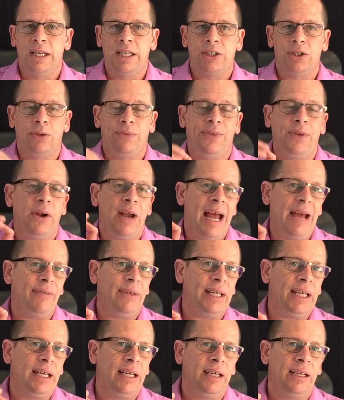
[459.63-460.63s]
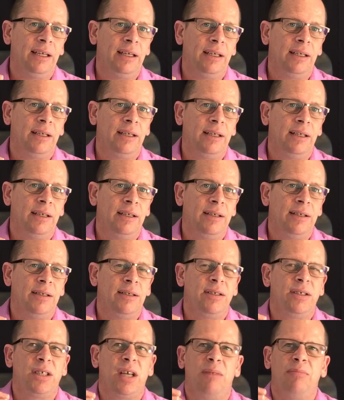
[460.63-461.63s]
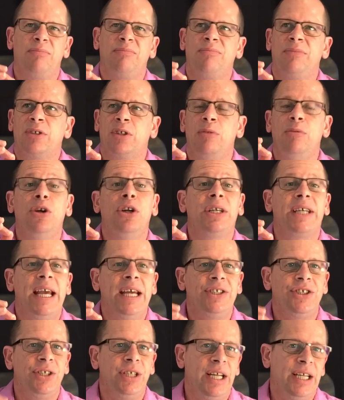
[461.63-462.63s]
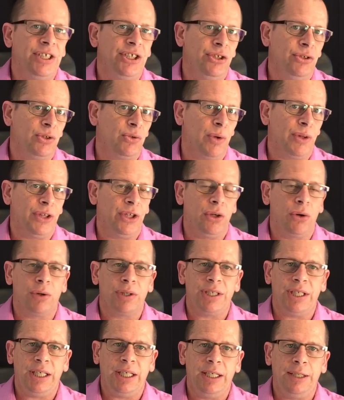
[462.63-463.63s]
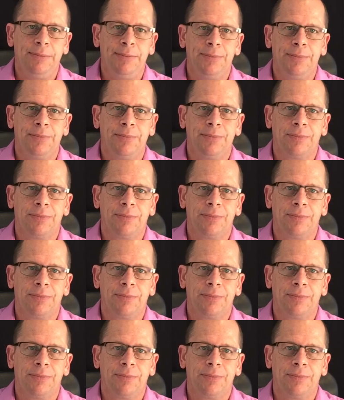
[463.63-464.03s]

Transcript: So if you're having some communication issues with your teen,